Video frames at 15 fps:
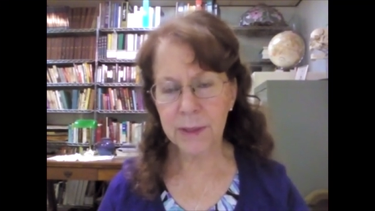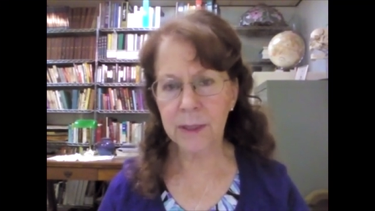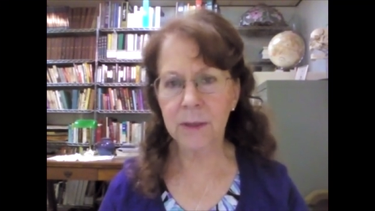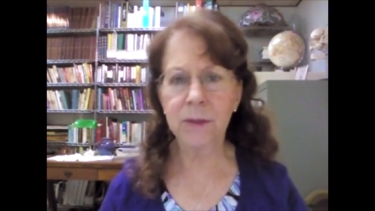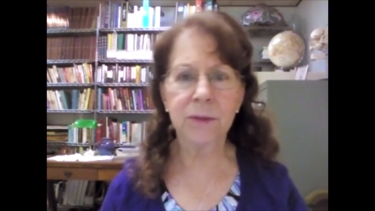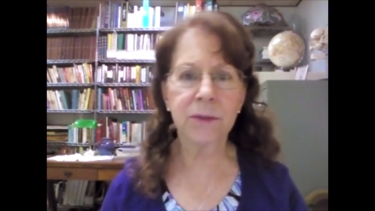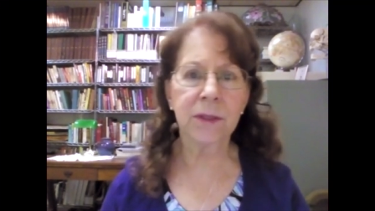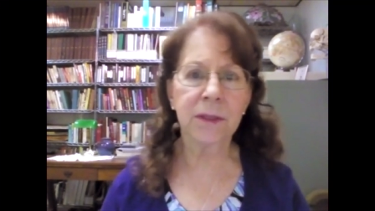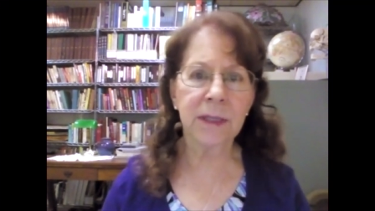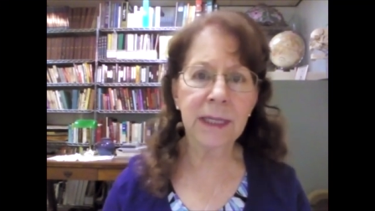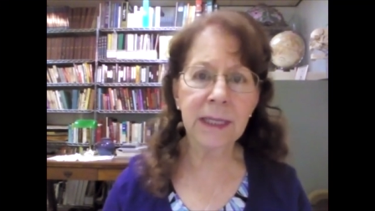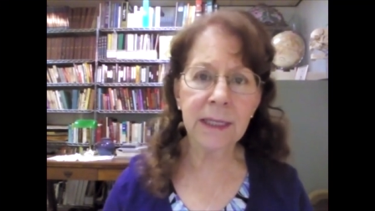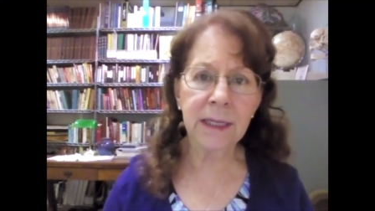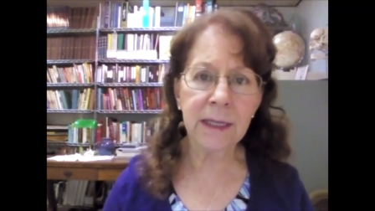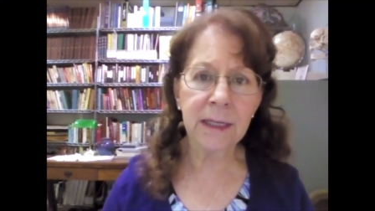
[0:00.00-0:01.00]

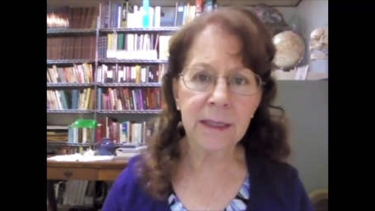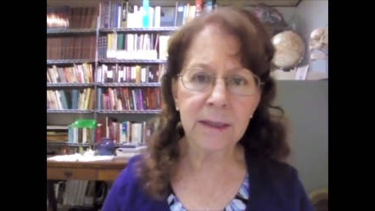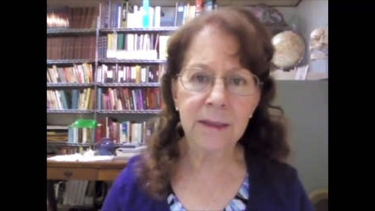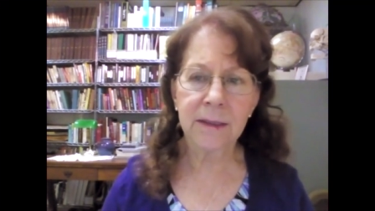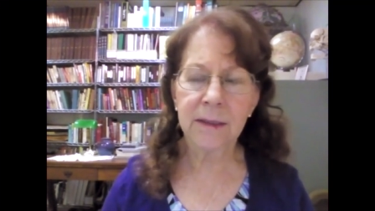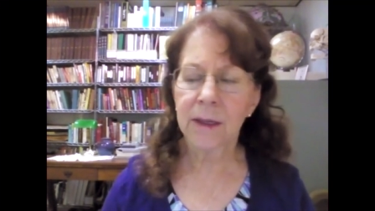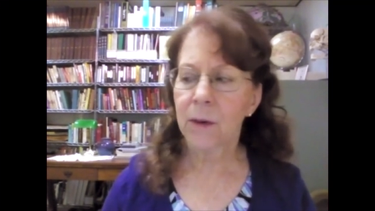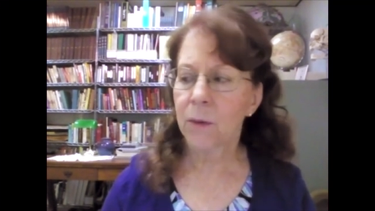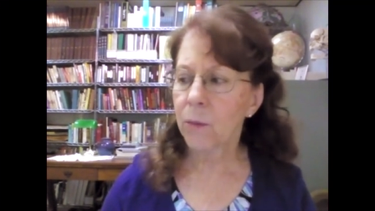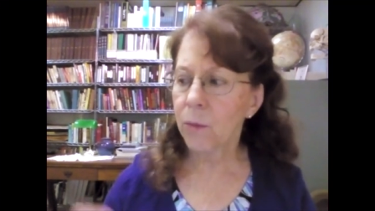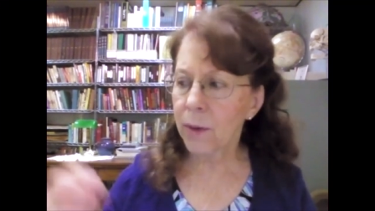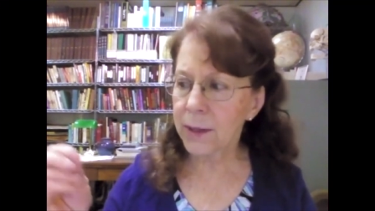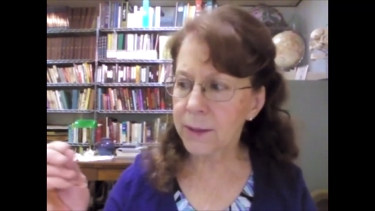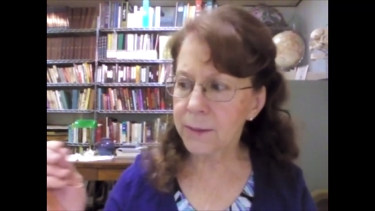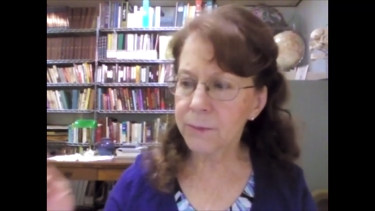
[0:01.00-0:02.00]
Kundalini,
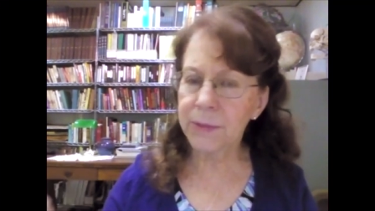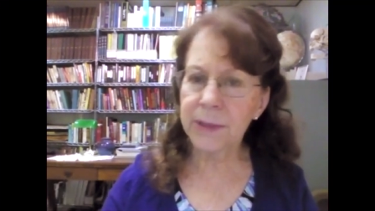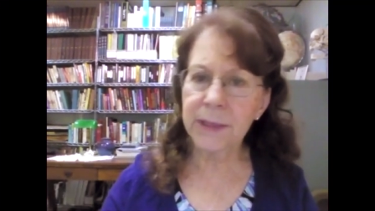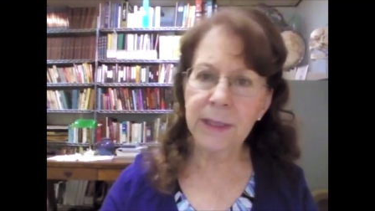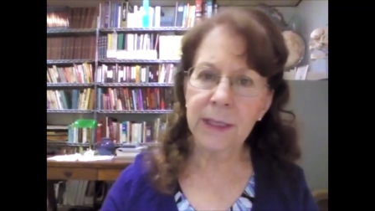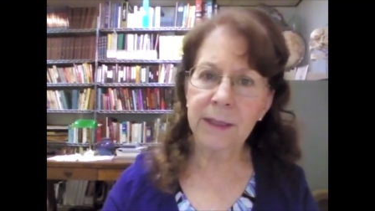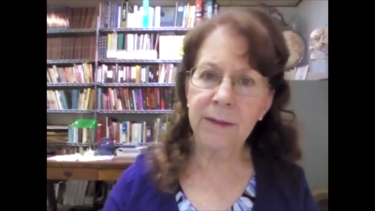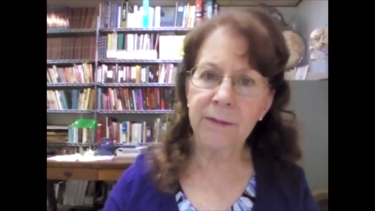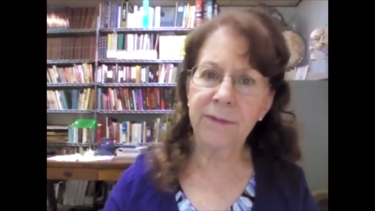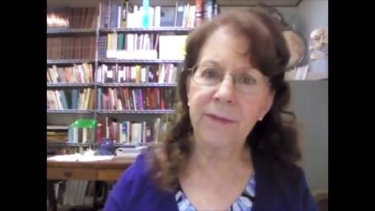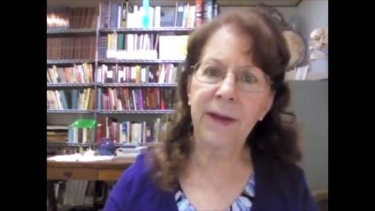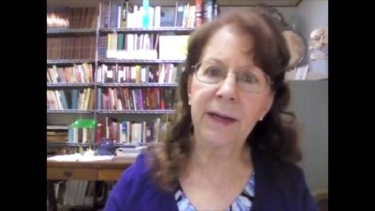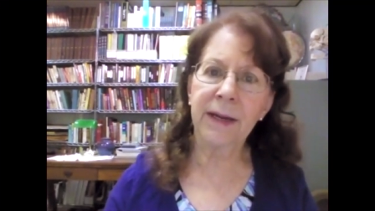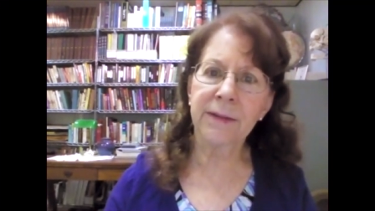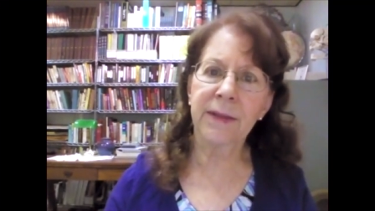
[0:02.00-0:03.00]
one being the
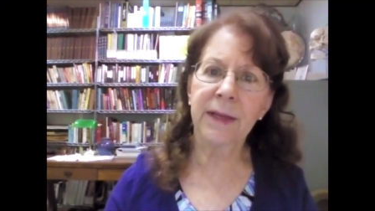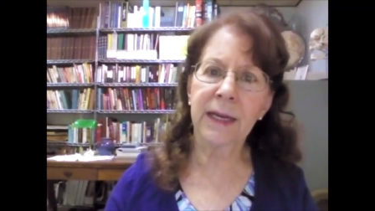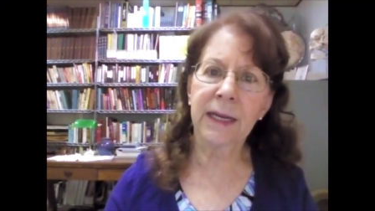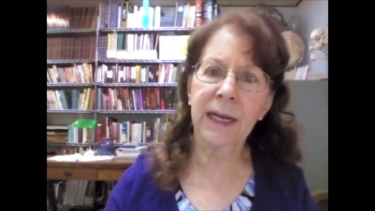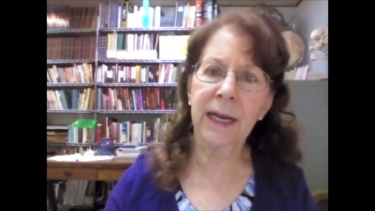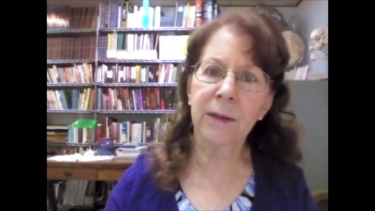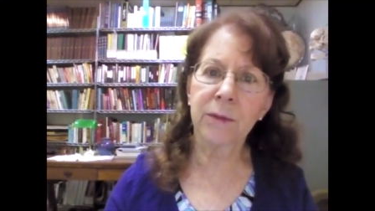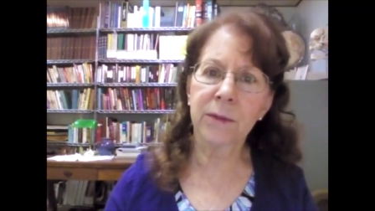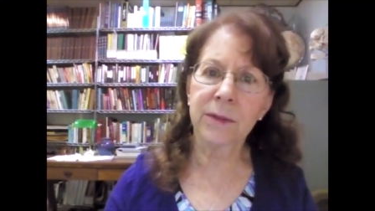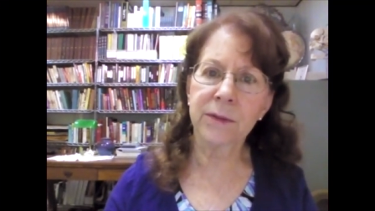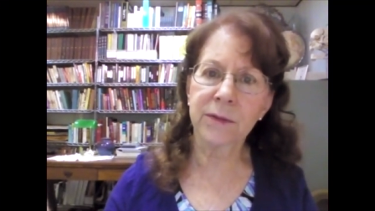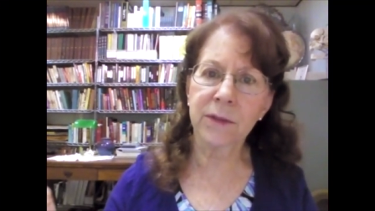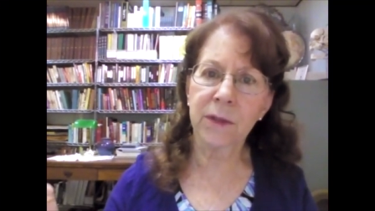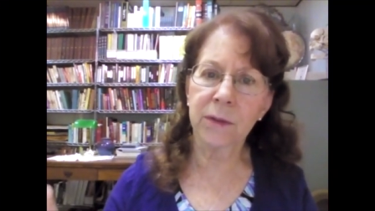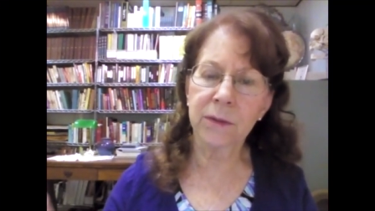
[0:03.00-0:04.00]
fact that I
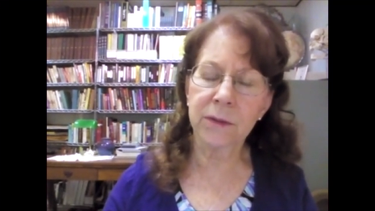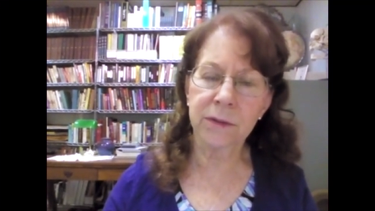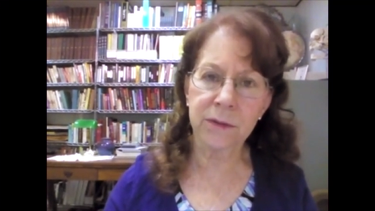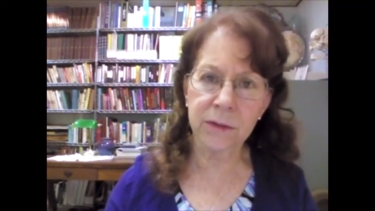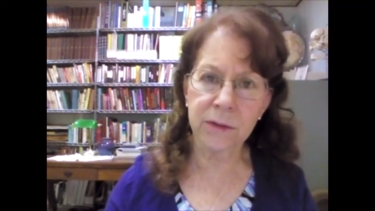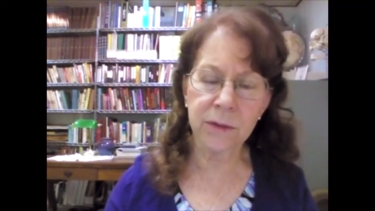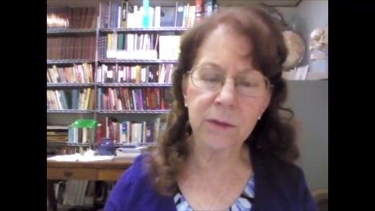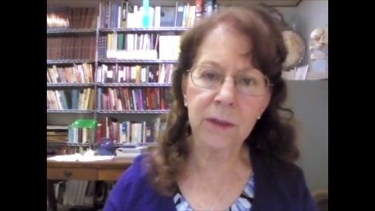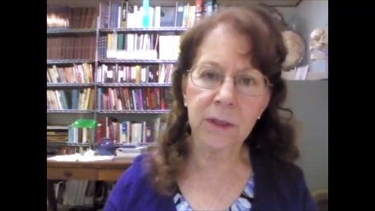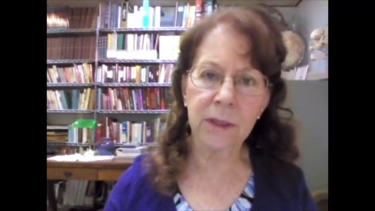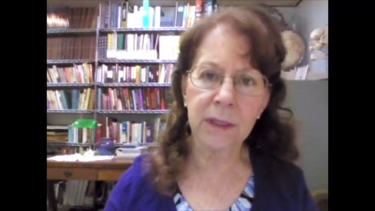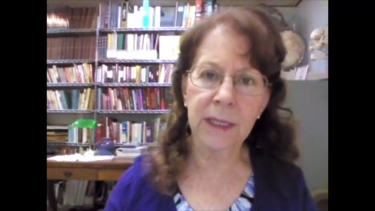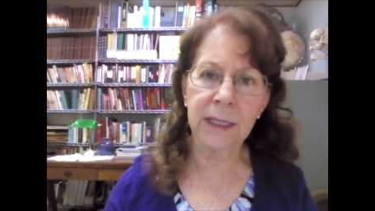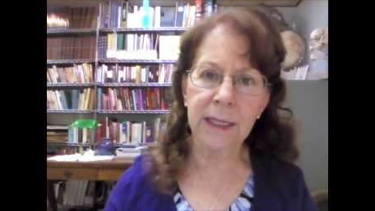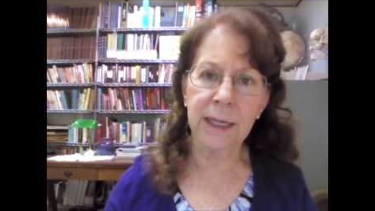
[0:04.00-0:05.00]
was going to
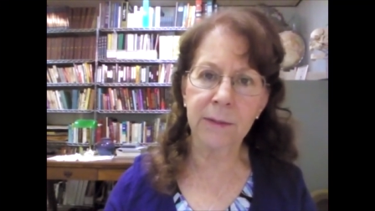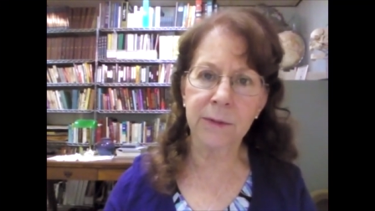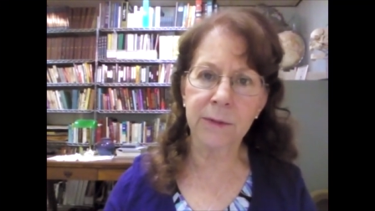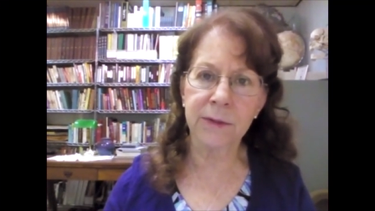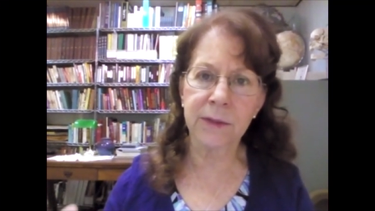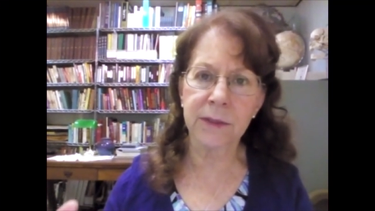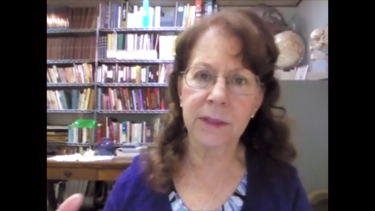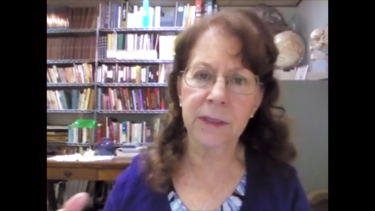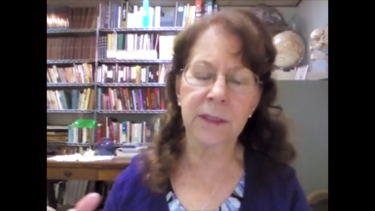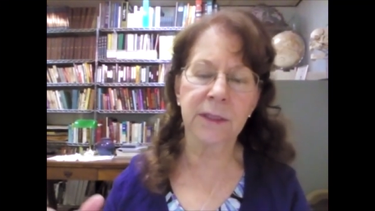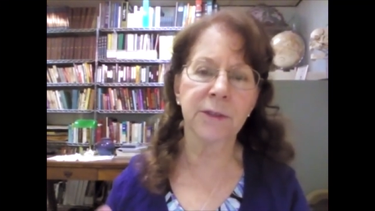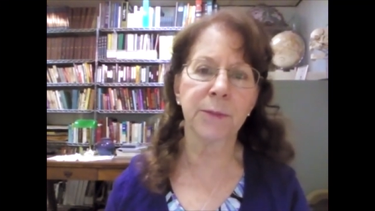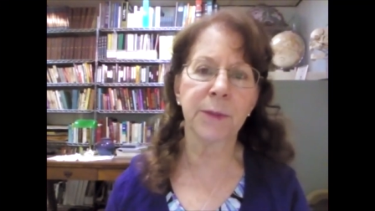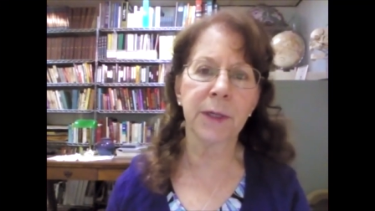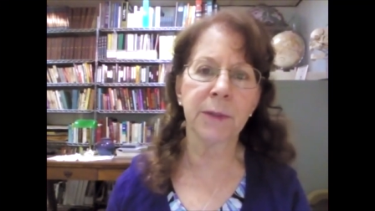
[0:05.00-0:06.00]
school and I was in an
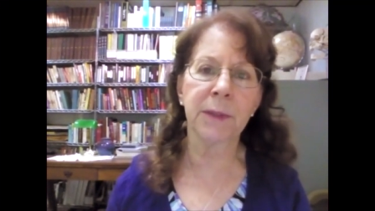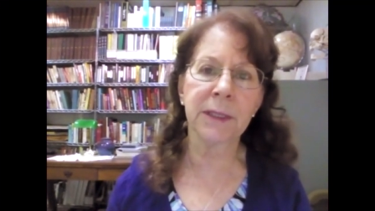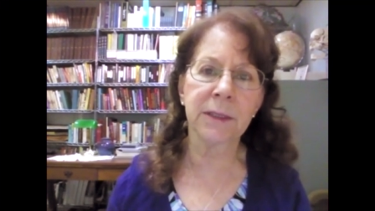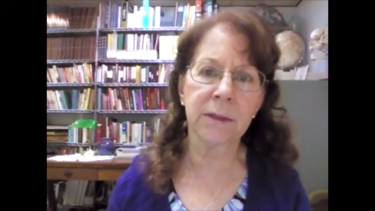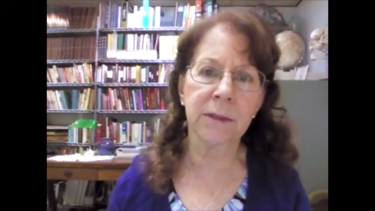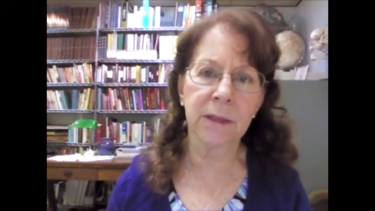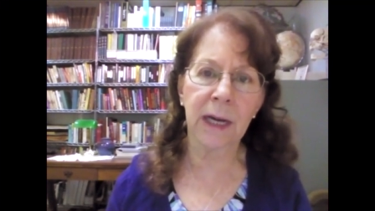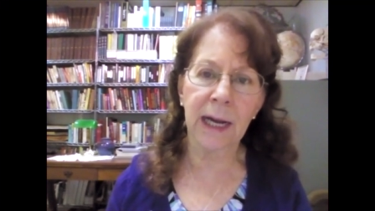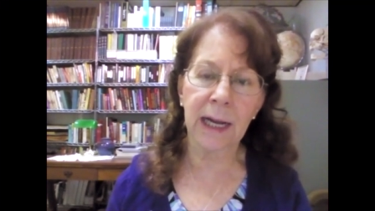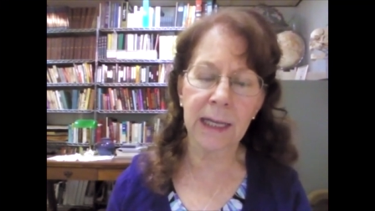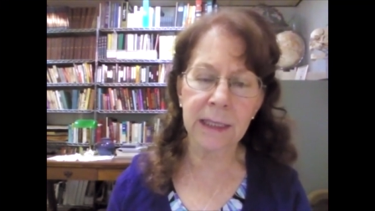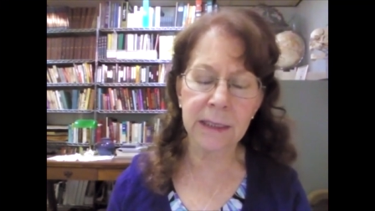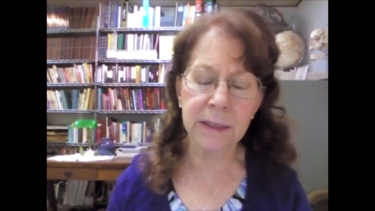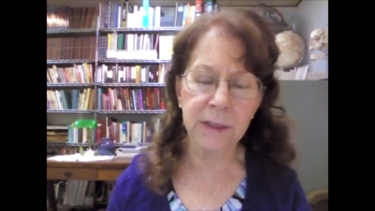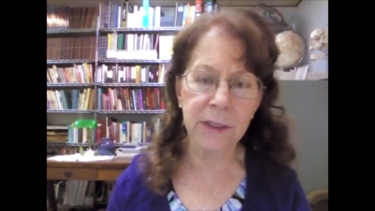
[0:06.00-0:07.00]
experimental
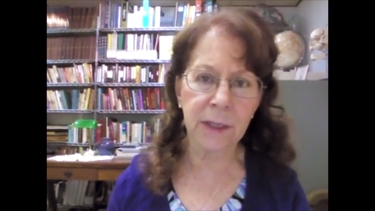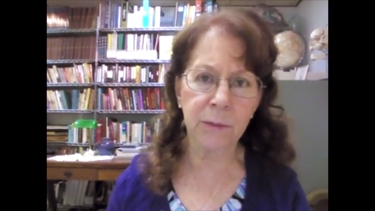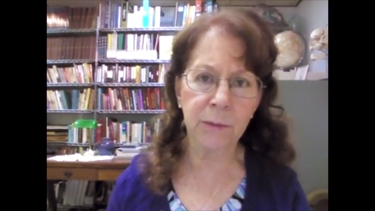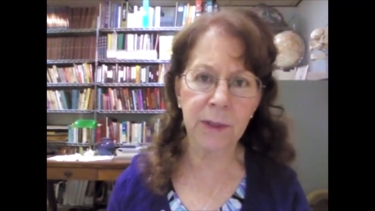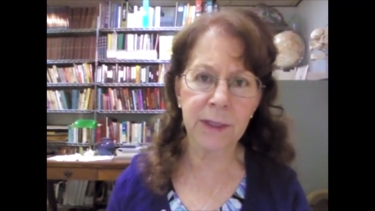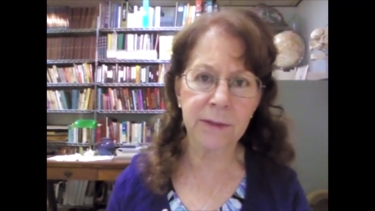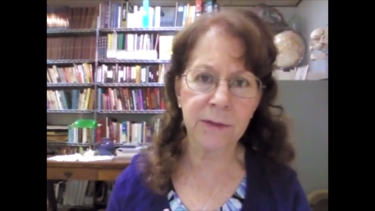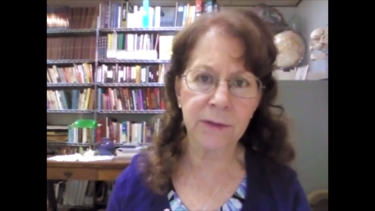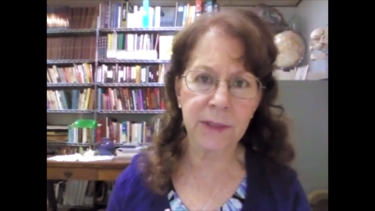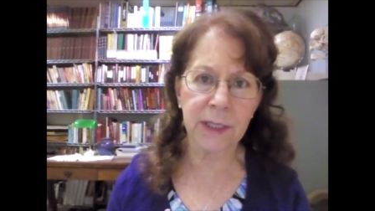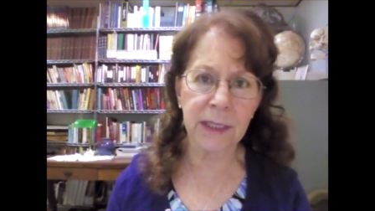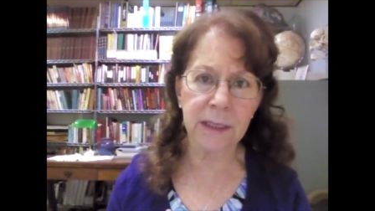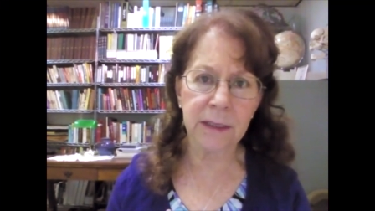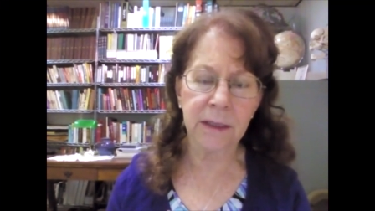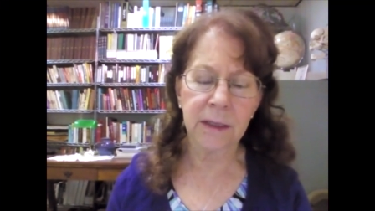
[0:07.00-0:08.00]
college at Wayne
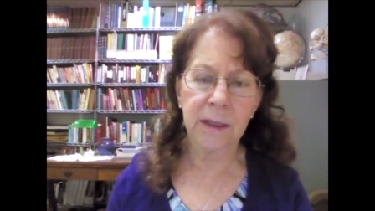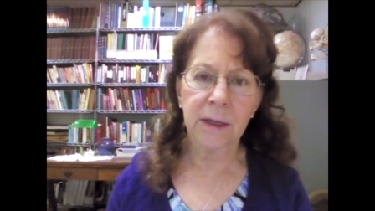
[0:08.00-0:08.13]
State